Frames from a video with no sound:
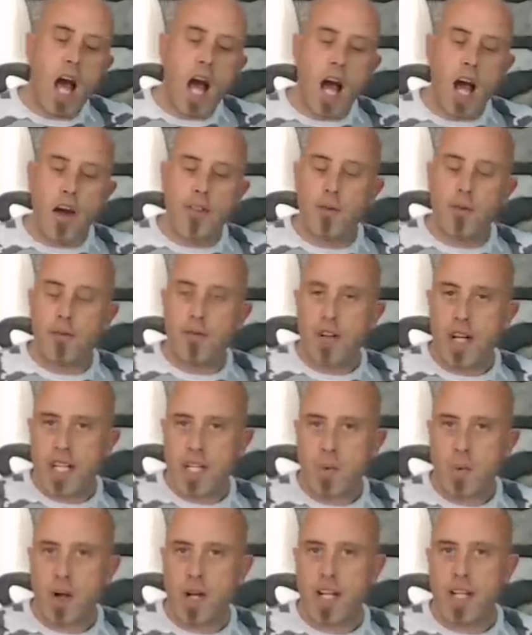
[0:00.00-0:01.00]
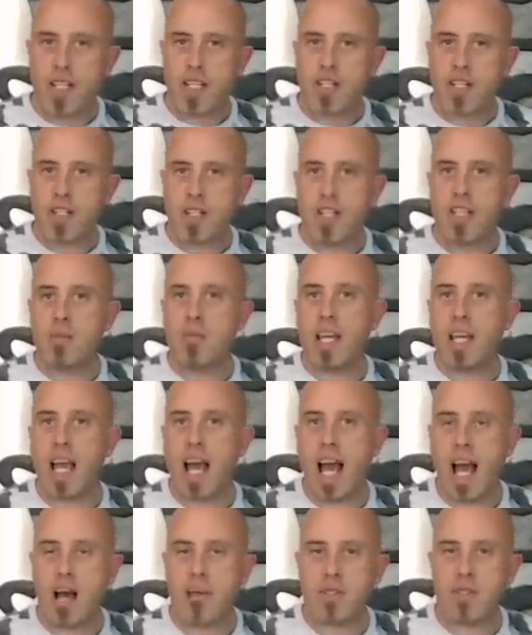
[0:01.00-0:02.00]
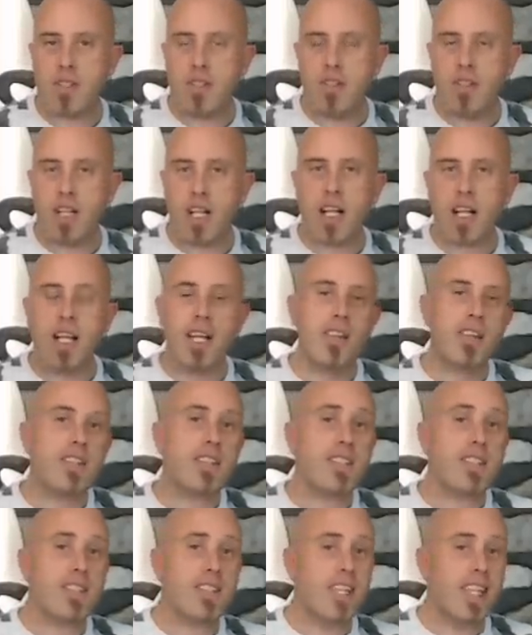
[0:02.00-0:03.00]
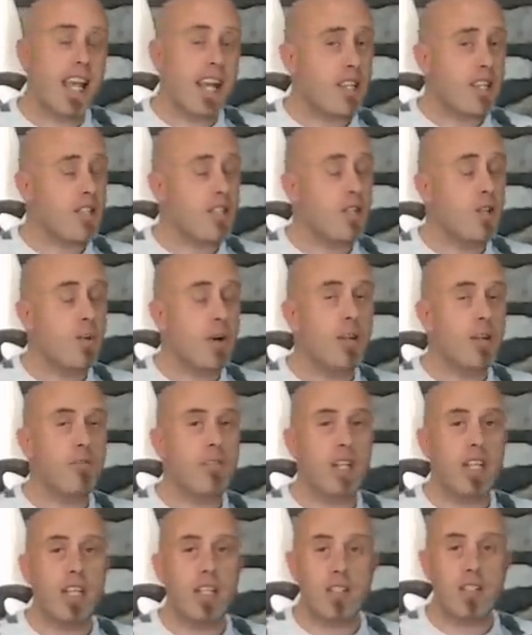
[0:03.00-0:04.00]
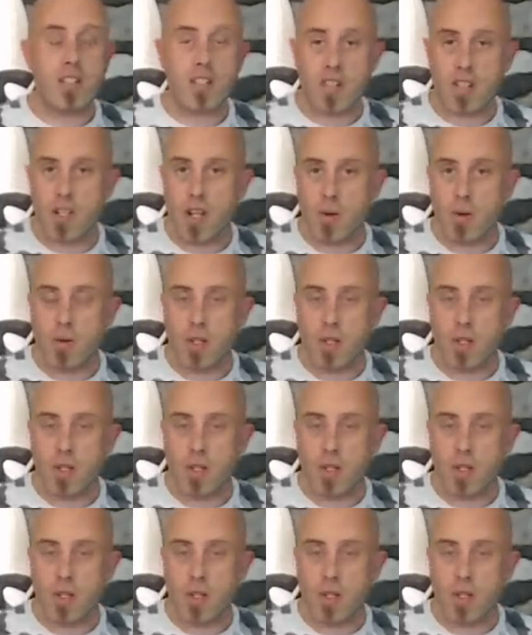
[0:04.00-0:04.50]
The first one is, I just need to make absolutely clear, this is the XUAV Snow